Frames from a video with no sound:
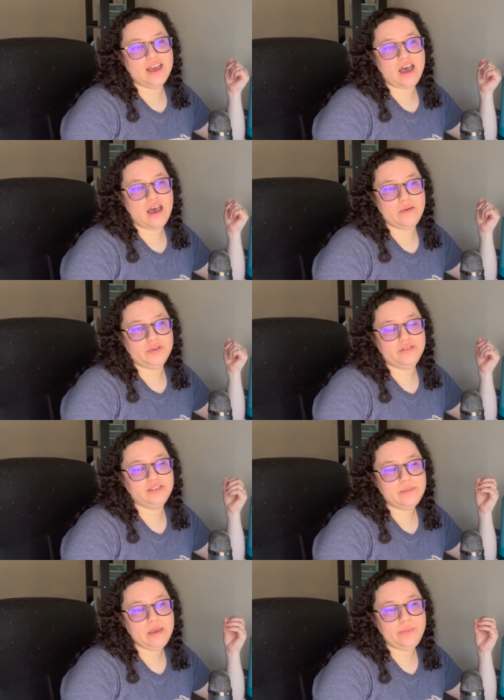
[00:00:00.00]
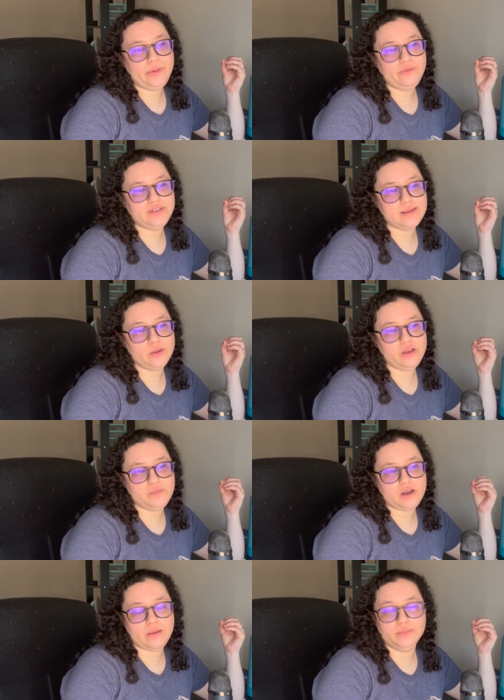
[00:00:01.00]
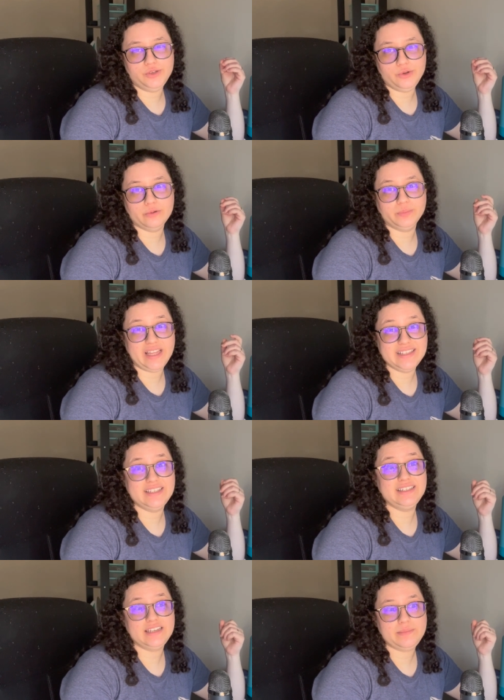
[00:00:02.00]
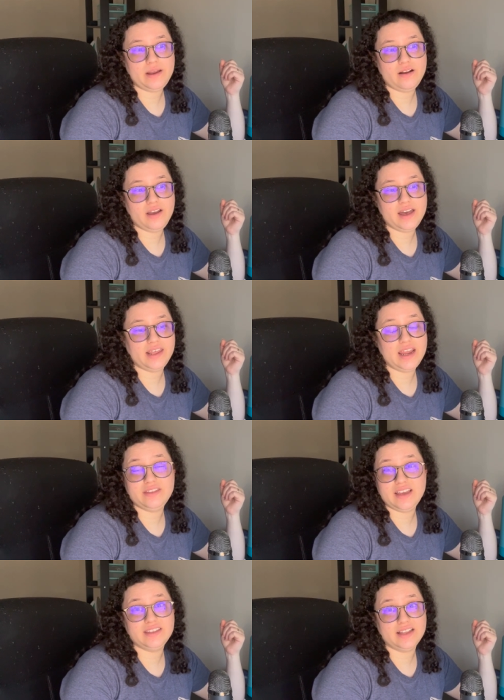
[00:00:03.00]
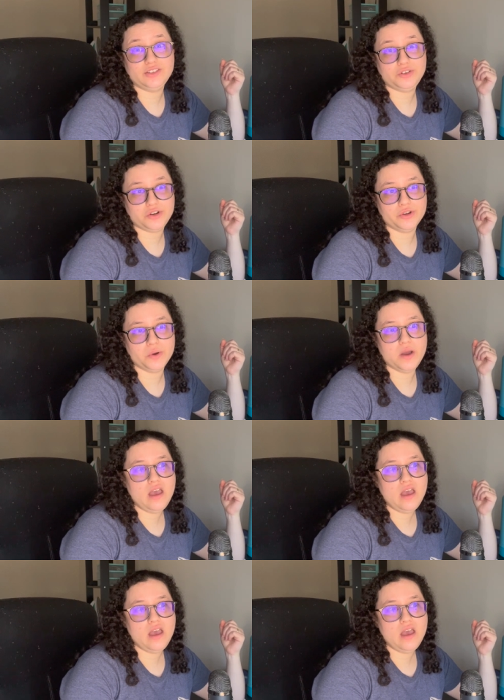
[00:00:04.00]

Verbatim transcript: Uh, there are some people who've said that we've become too complacent in America, and I think that's true.